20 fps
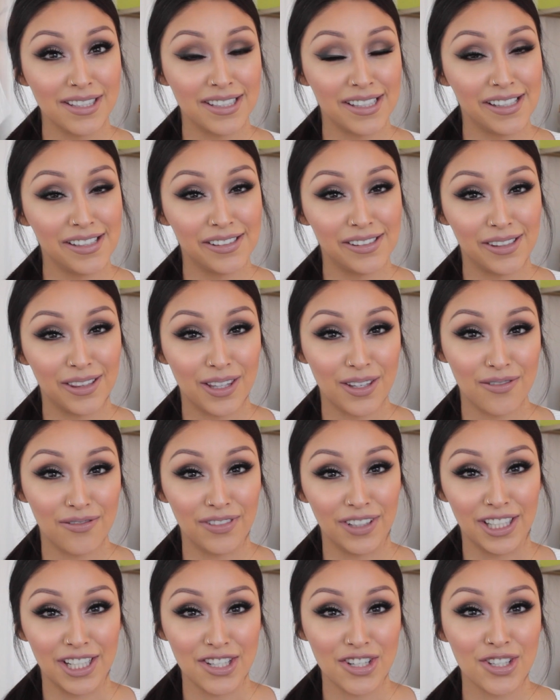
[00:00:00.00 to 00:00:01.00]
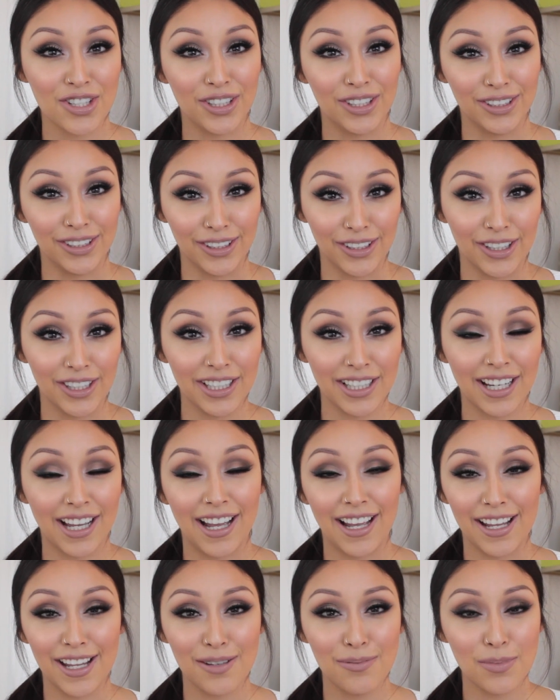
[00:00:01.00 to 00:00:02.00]
this is the finished look.
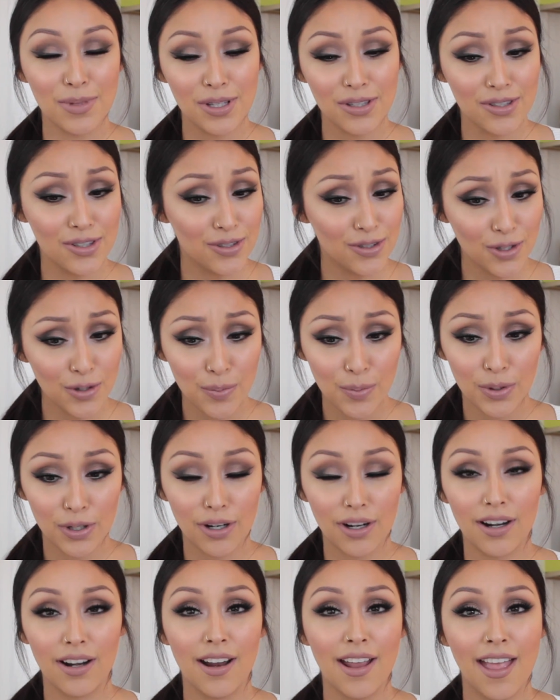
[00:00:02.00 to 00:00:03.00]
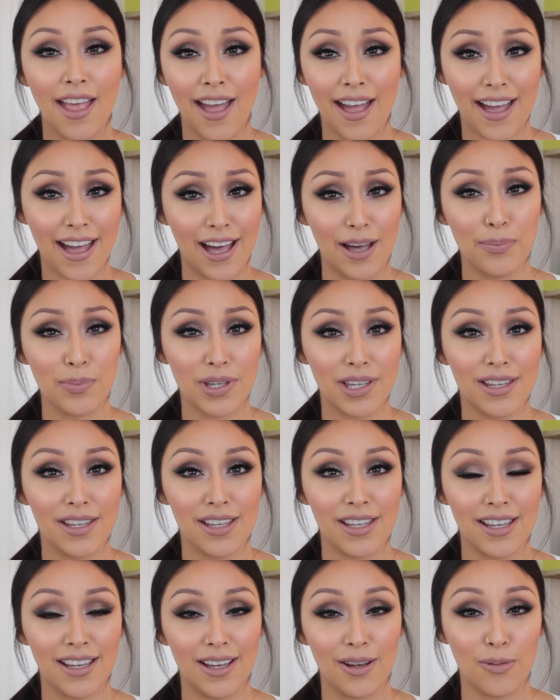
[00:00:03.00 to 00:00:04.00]
I am super
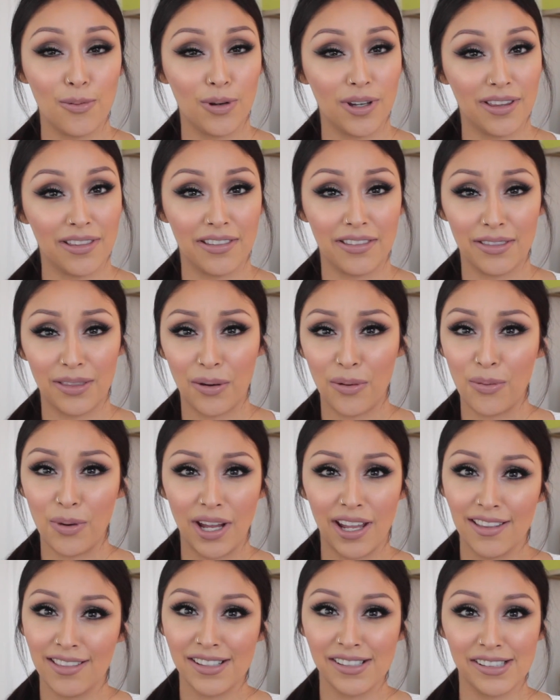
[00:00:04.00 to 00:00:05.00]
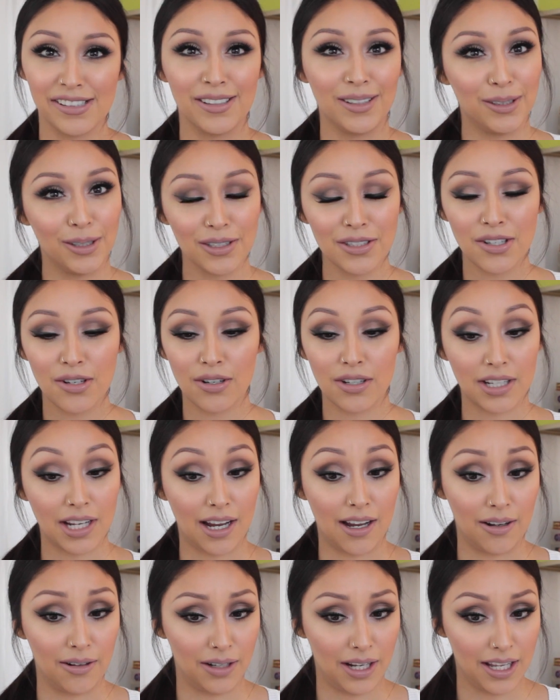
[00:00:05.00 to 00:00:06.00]
happy with the way this look turned
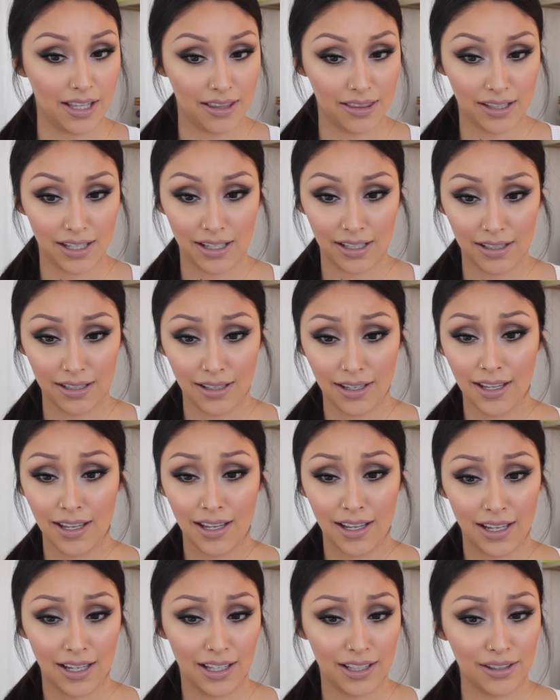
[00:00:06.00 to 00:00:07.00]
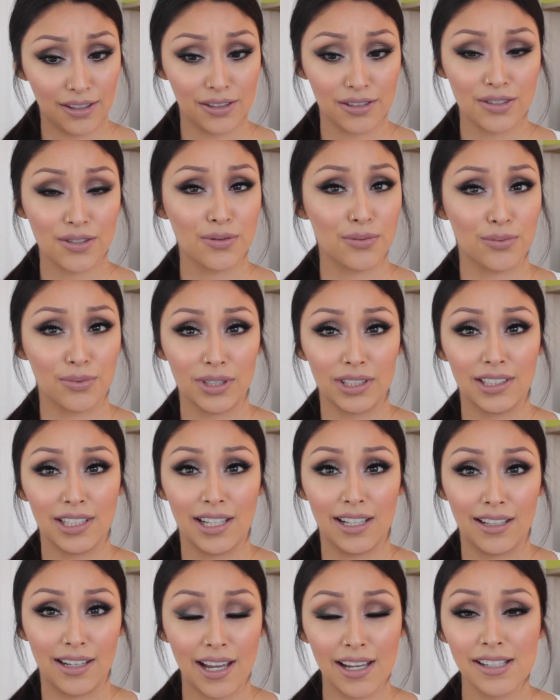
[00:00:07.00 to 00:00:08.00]
out. I think it looks
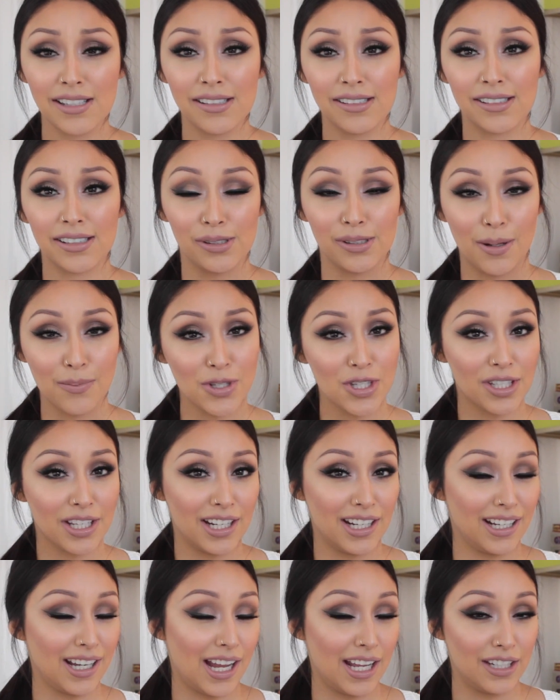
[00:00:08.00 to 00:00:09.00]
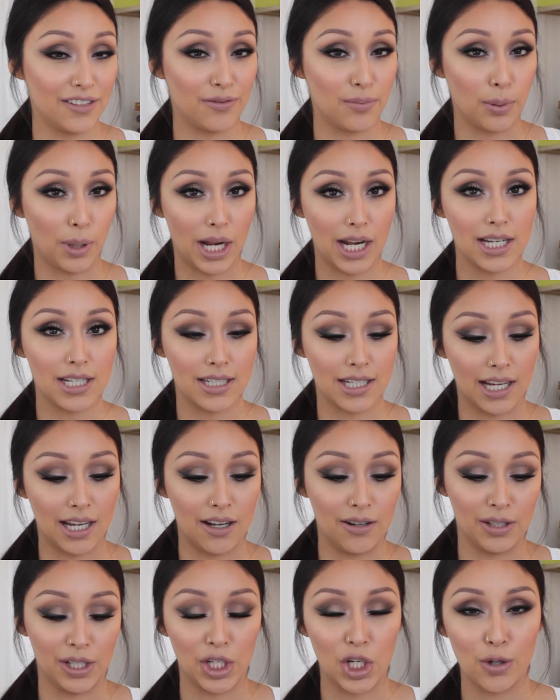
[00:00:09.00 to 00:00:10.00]
really nice. So I'm just going to kind of break
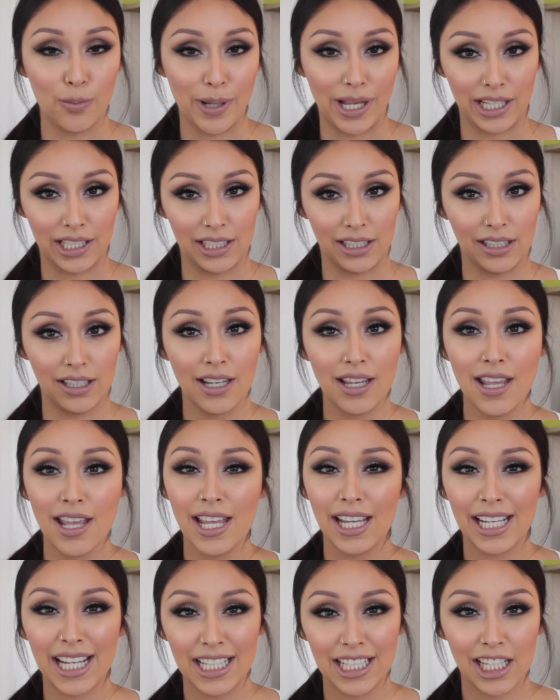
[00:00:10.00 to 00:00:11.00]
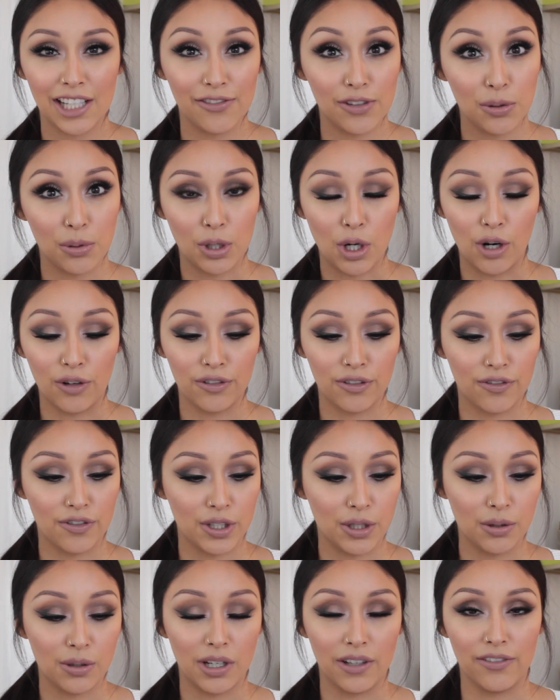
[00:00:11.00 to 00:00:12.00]
down and go back and kind of give you an
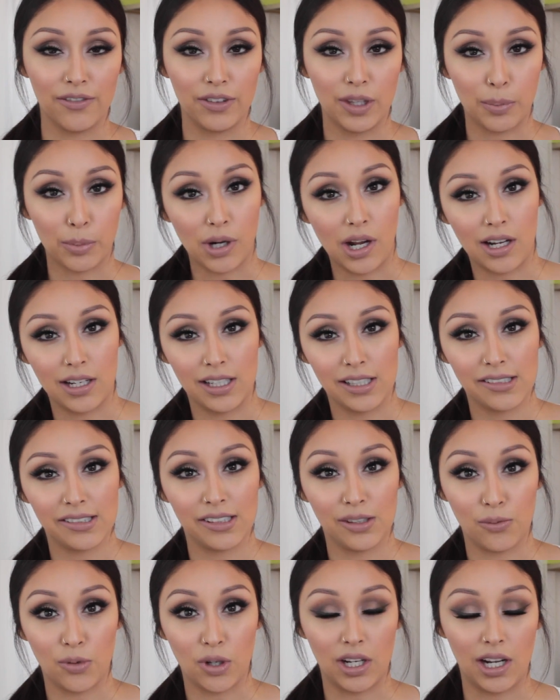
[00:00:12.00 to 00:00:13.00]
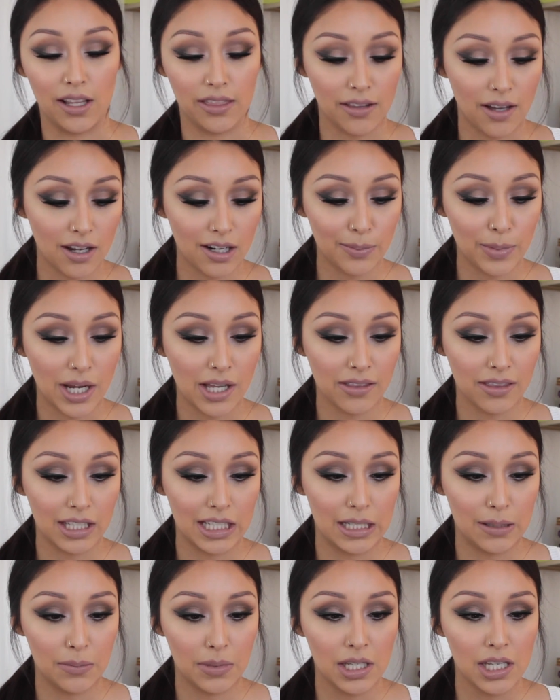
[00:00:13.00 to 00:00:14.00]
overview of the products and what I thought about
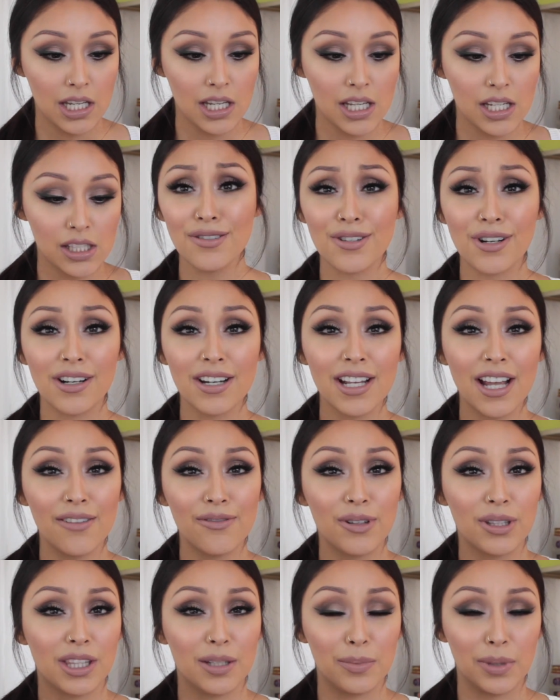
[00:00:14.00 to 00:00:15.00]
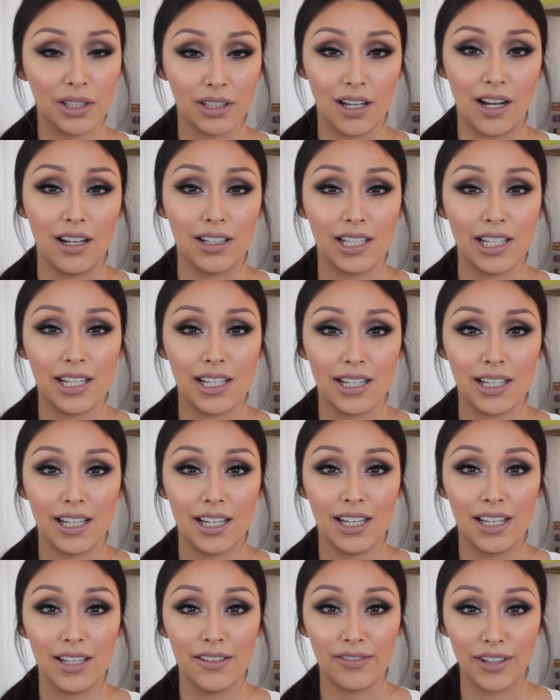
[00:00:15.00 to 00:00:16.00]
them. Starting off with the Milani
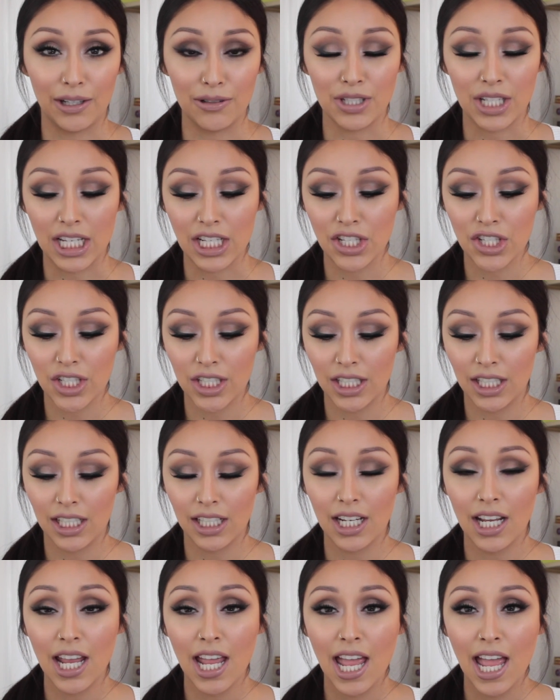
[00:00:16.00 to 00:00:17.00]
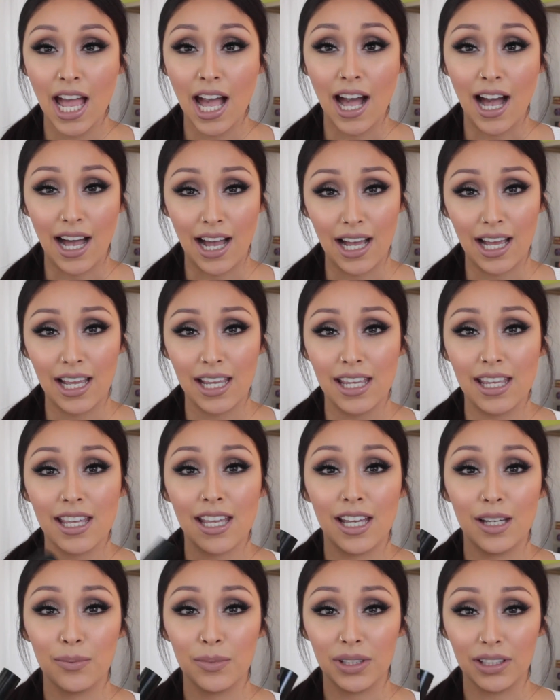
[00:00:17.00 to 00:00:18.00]
foundation. I
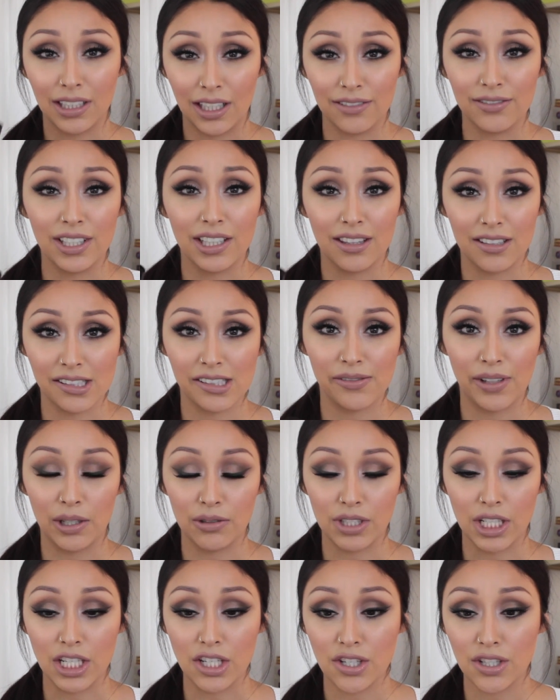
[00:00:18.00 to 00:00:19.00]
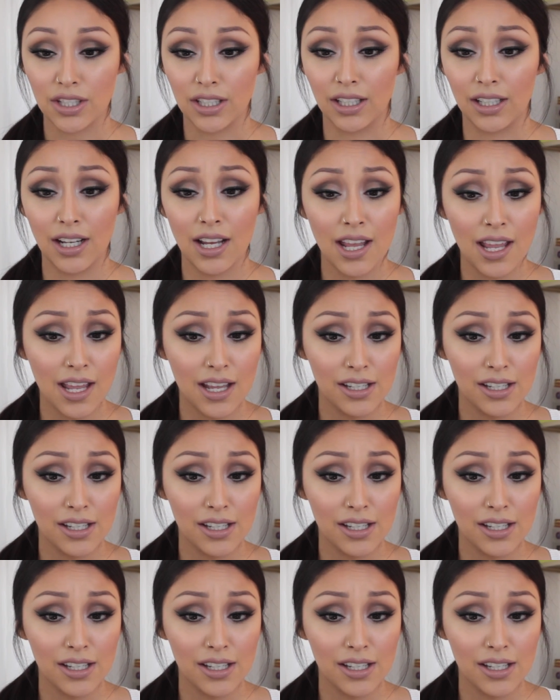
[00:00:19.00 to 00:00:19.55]
am loving this foundation.